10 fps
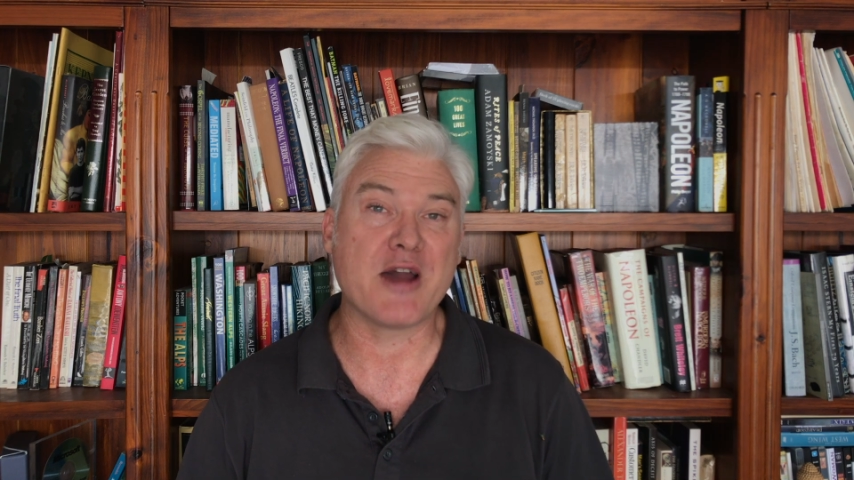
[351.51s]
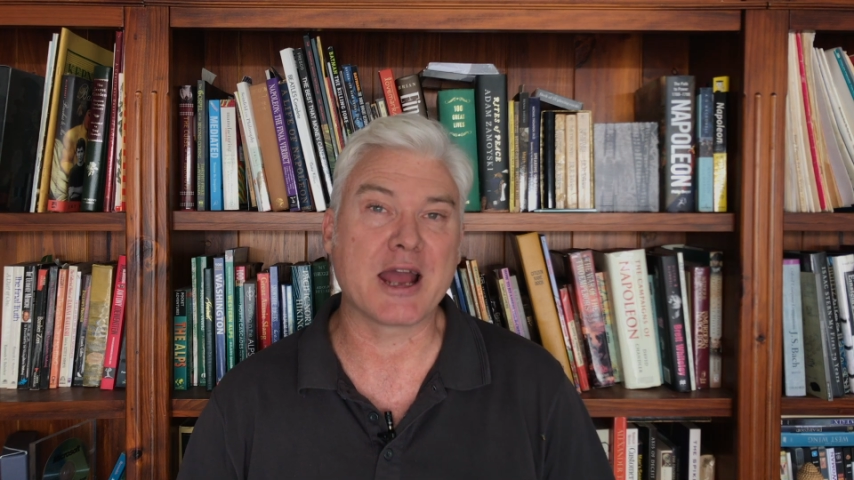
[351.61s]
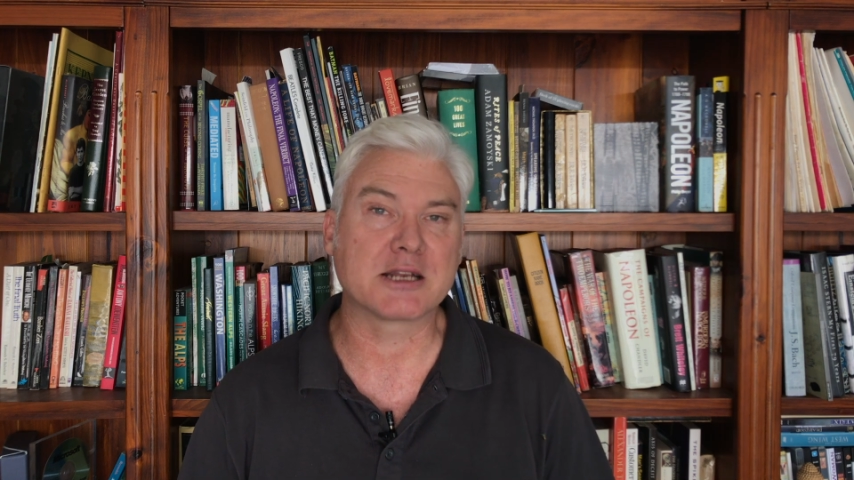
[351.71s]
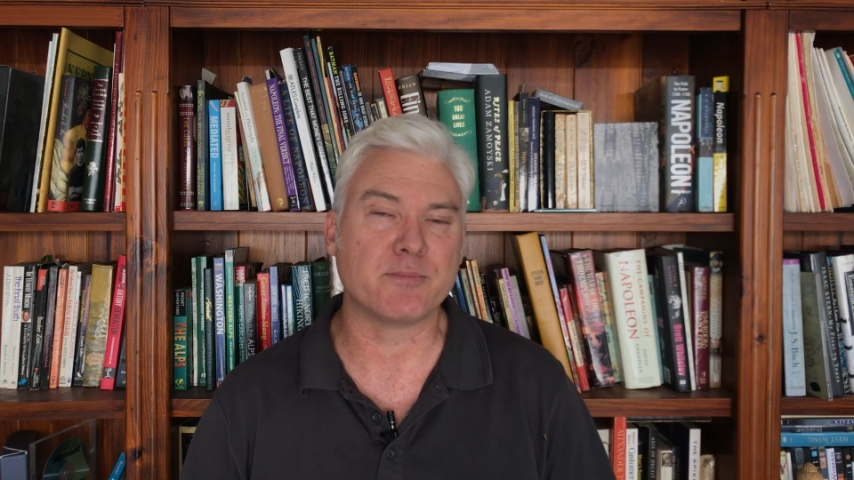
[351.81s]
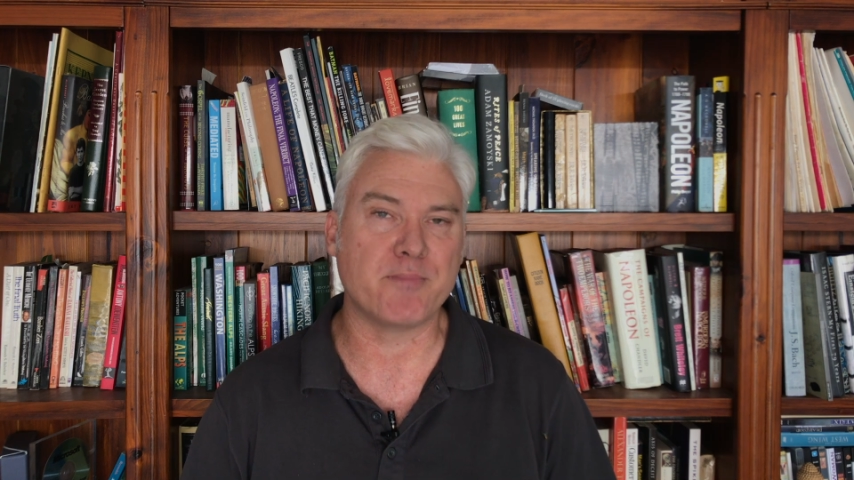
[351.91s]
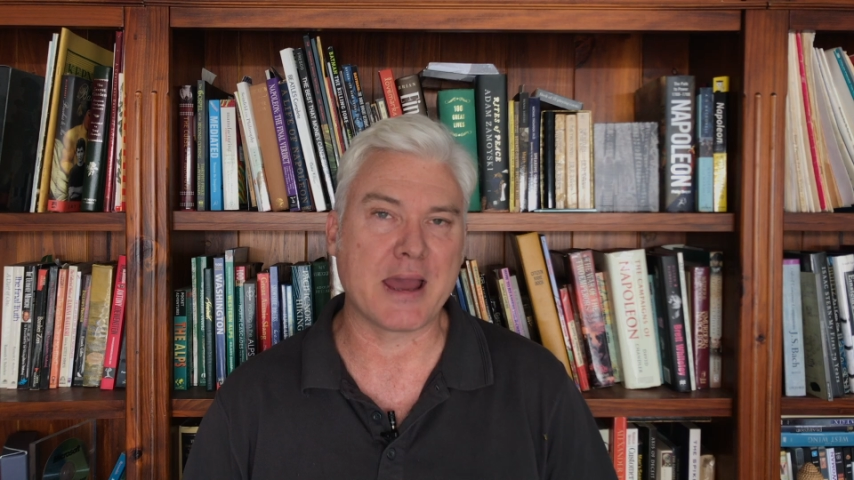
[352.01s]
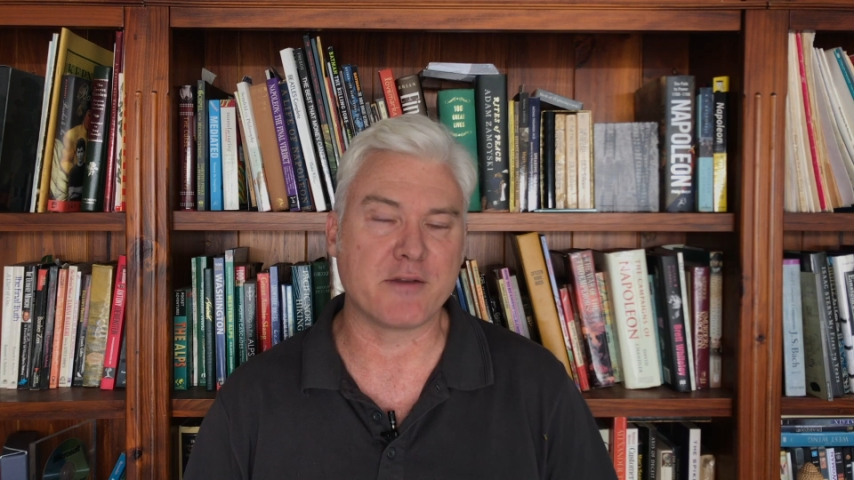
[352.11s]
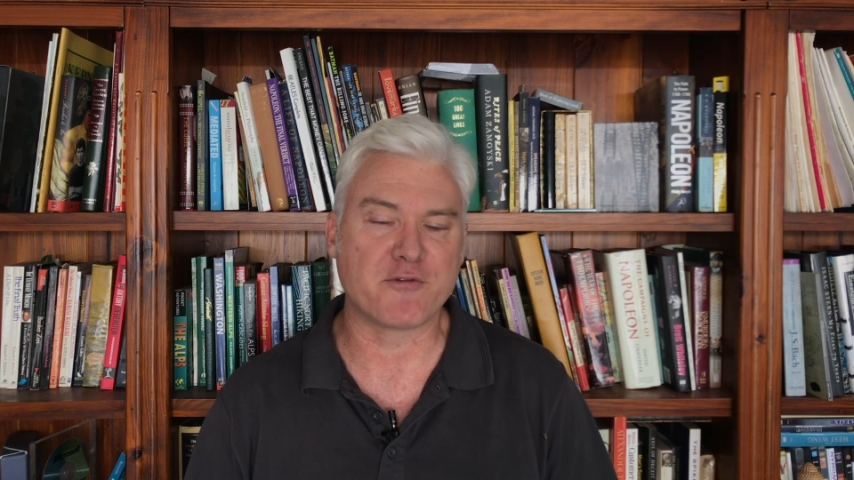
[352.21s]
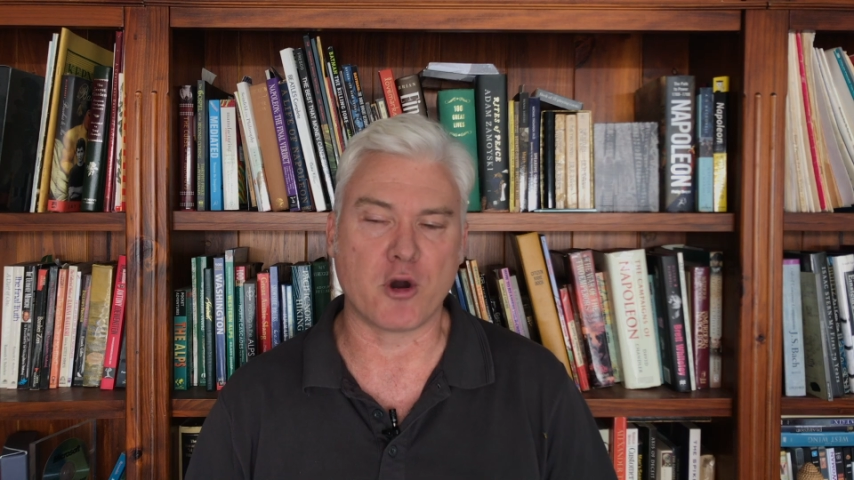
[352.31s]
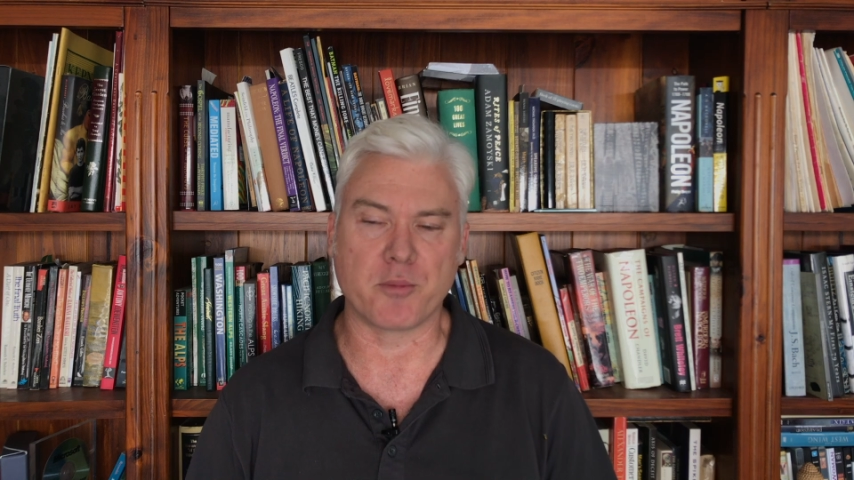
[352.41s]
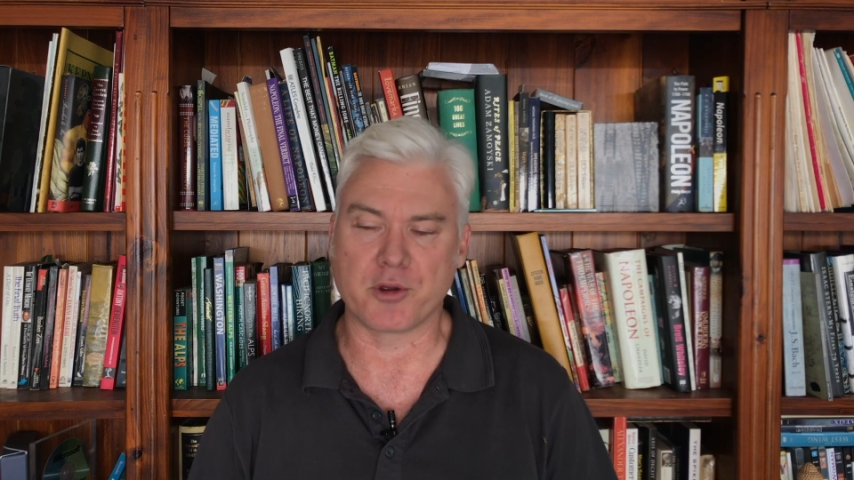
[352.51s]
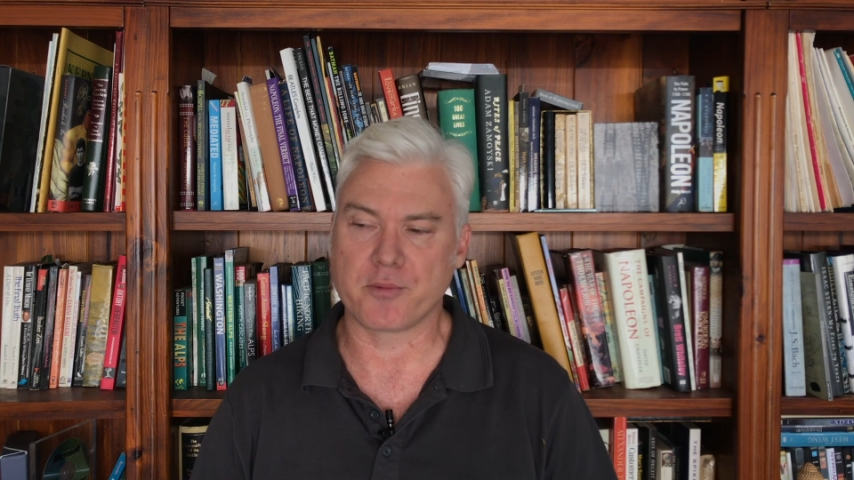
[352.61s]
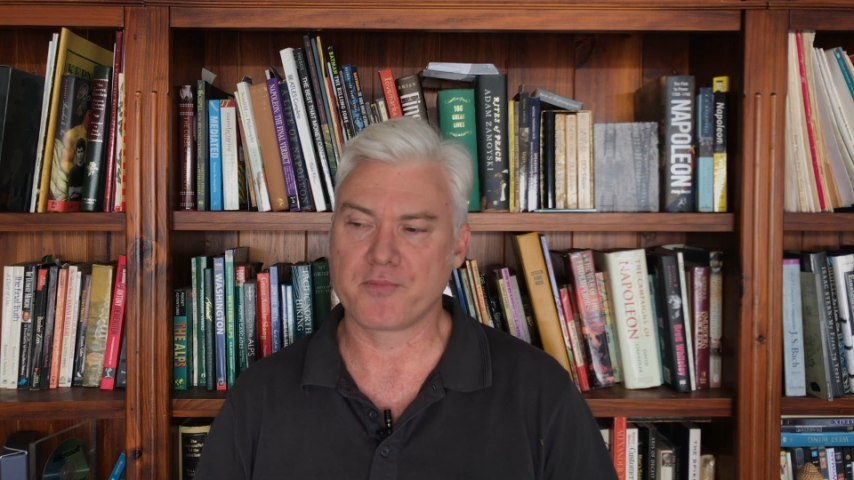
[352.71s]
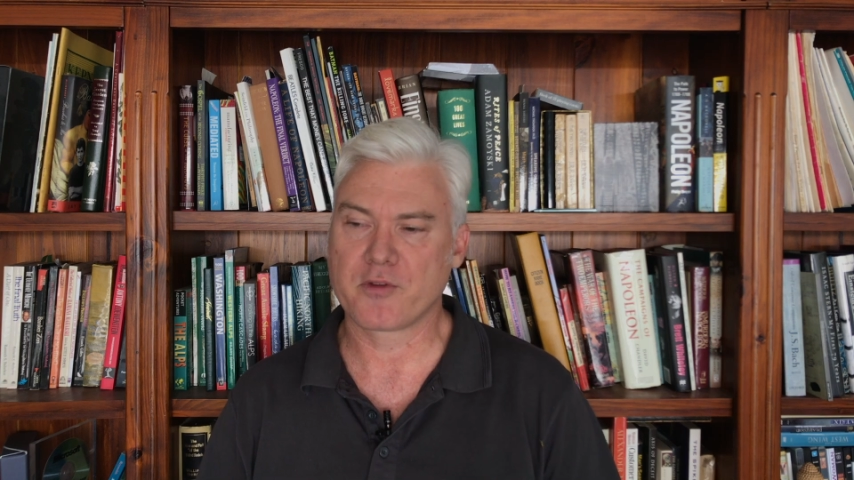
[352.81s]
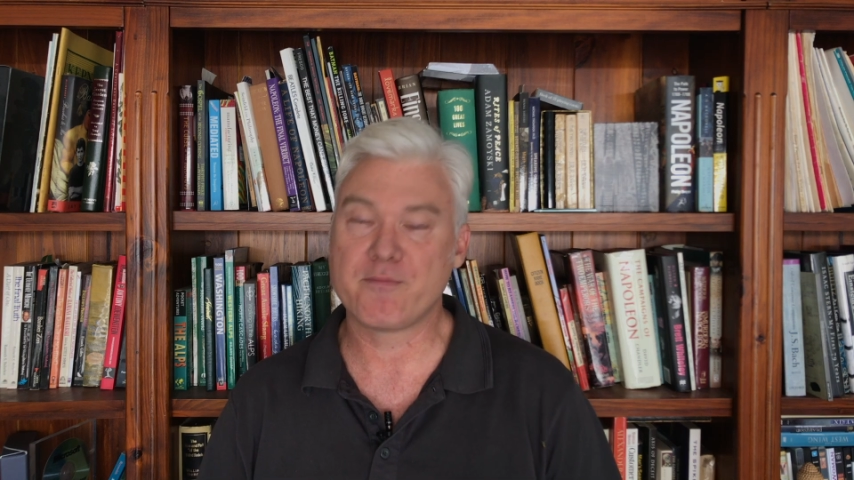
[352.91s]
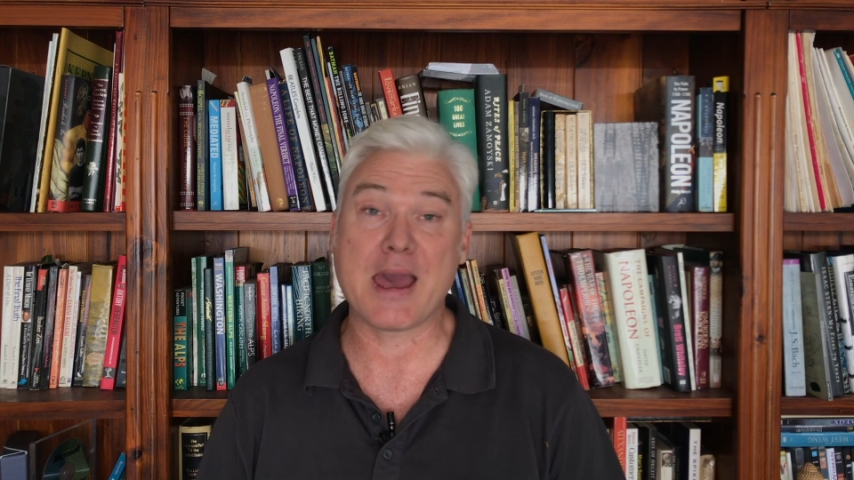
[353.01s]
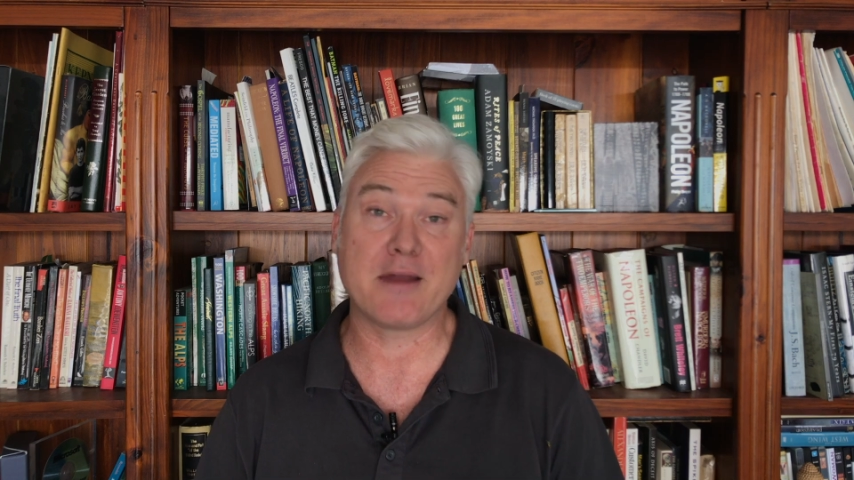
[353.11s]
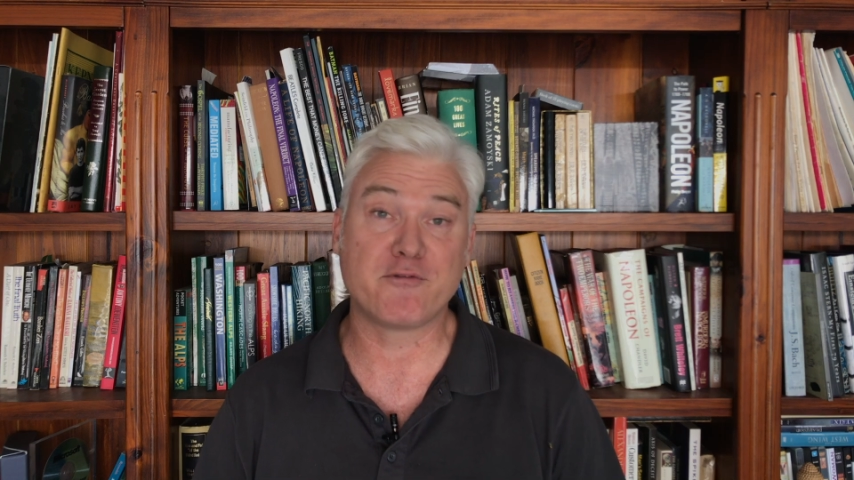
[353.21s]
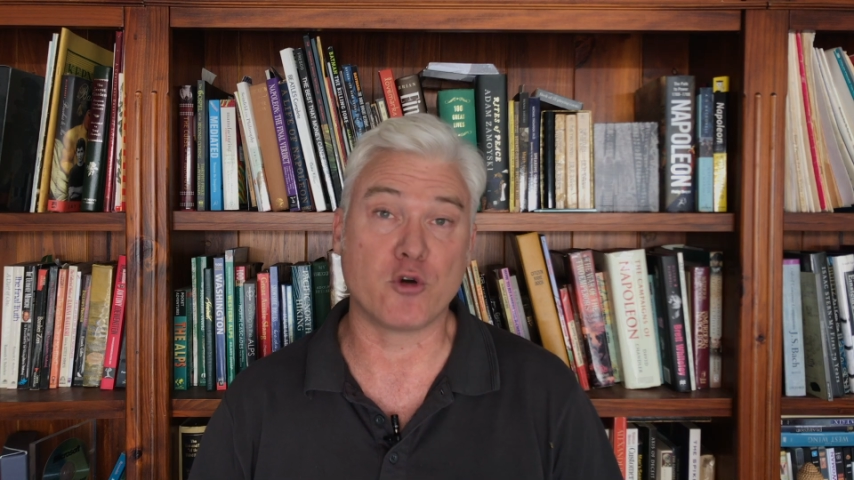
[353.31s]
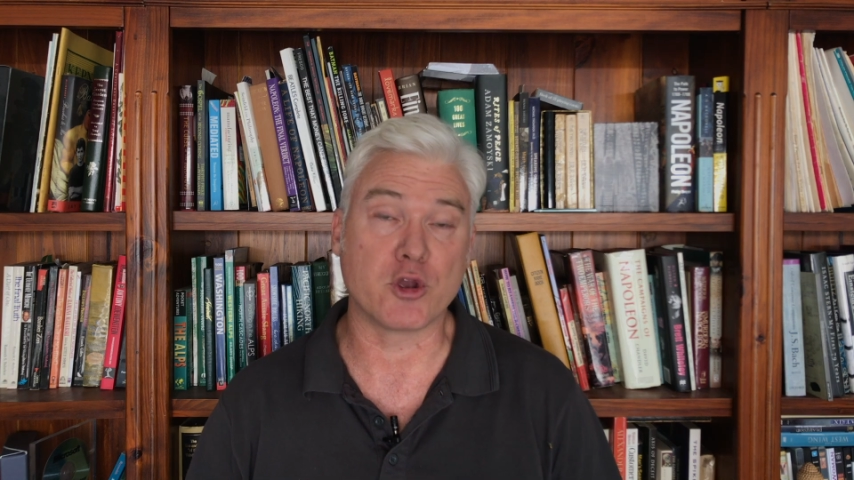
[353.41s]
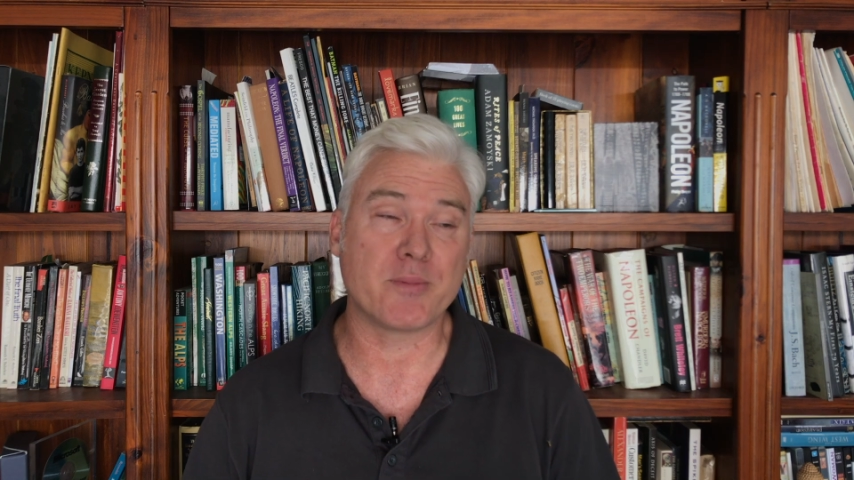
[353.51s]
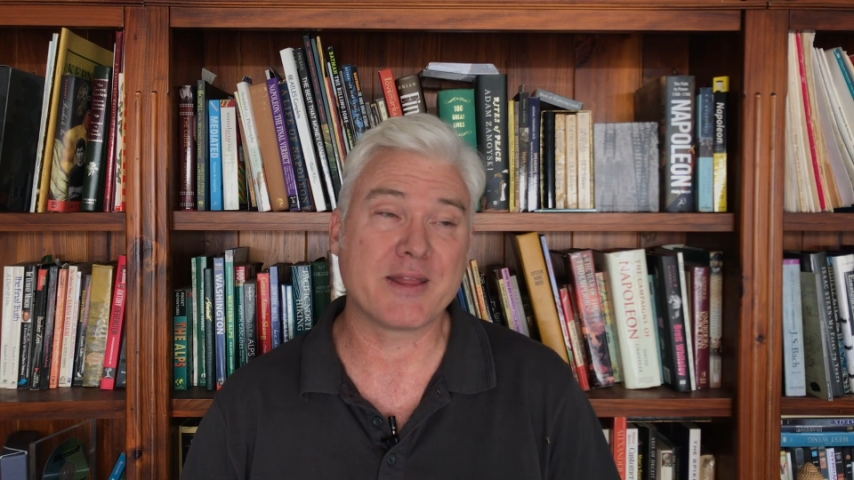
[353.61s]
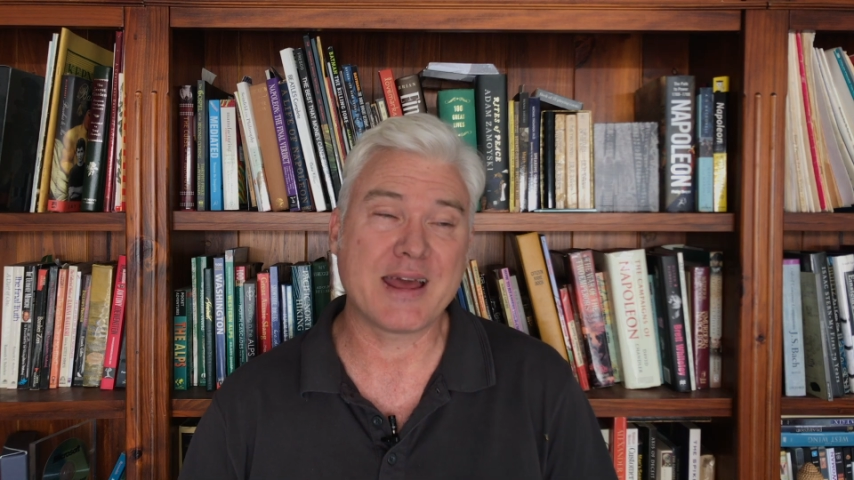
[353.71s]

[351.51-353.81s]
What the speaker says: fact bad for you.